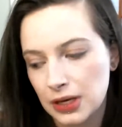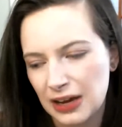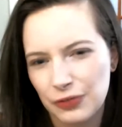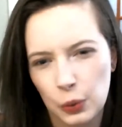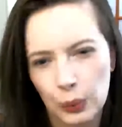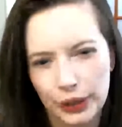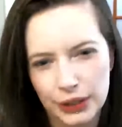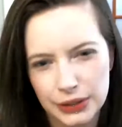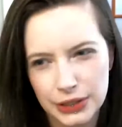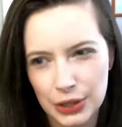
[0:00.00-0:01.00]
if their
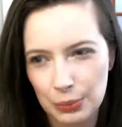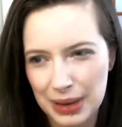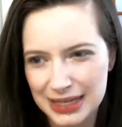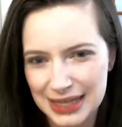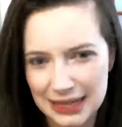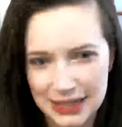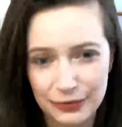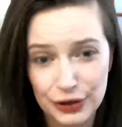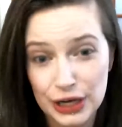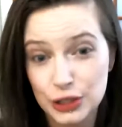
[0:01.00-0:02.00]
words don't make sense, if
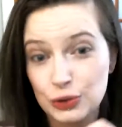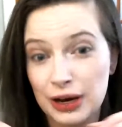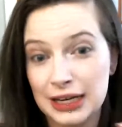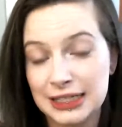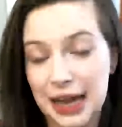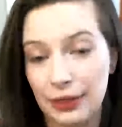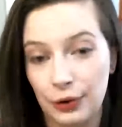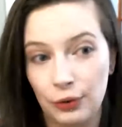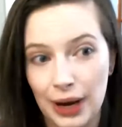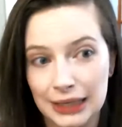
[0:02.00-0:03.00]
they're not stringing together
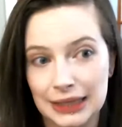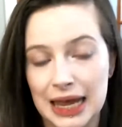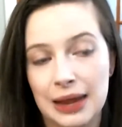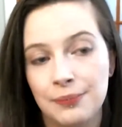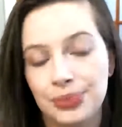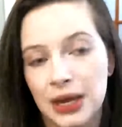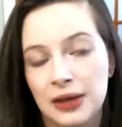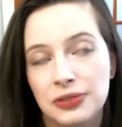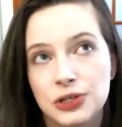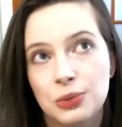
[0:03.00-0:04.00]
correctly,
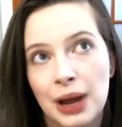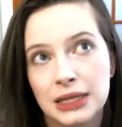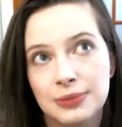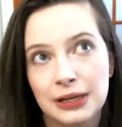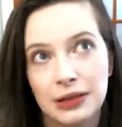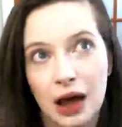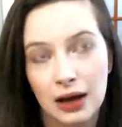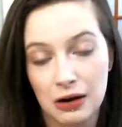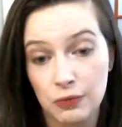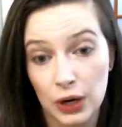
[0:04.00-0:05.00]
this reminds me a
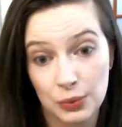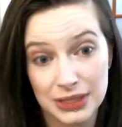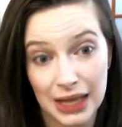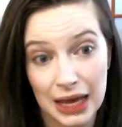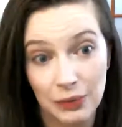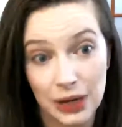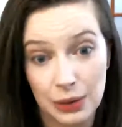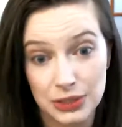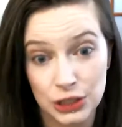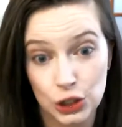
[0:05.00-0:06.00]
lot of what it was like when I
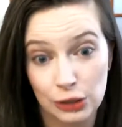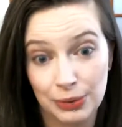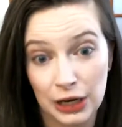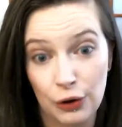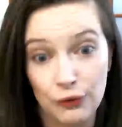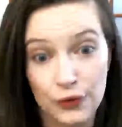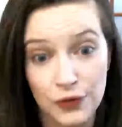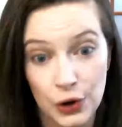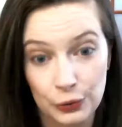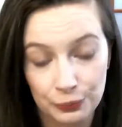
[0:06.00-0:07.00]
was interpreting over the
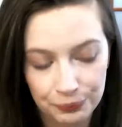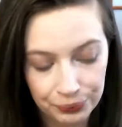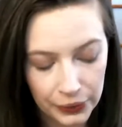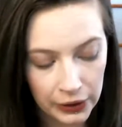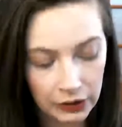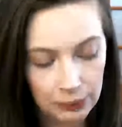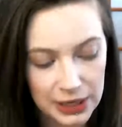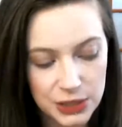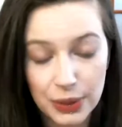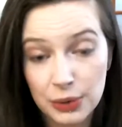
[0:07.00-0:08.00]
phone.
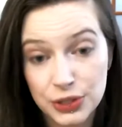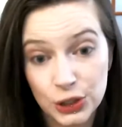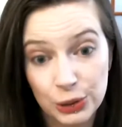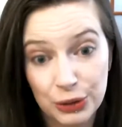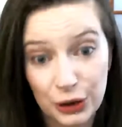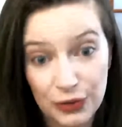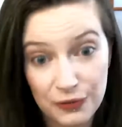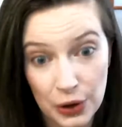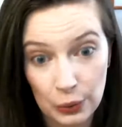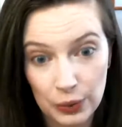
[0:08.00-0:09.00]
Because when I was interpreting over the
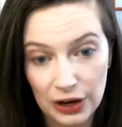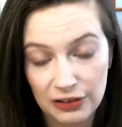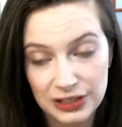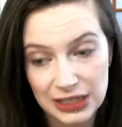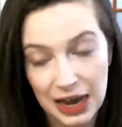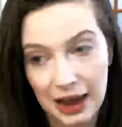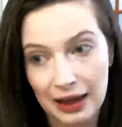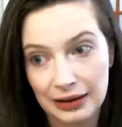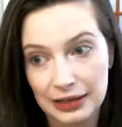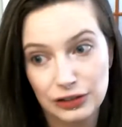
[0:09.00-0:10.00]
phone, we often
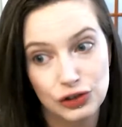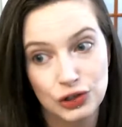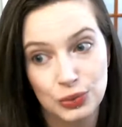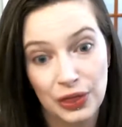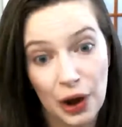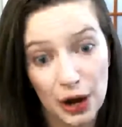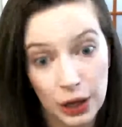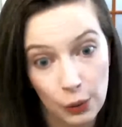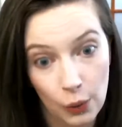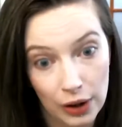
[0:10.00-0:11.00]
had issues with
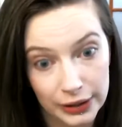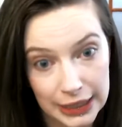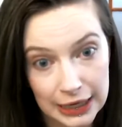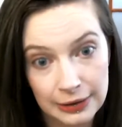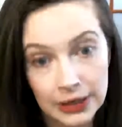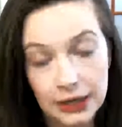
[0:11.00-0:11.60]
audio quality.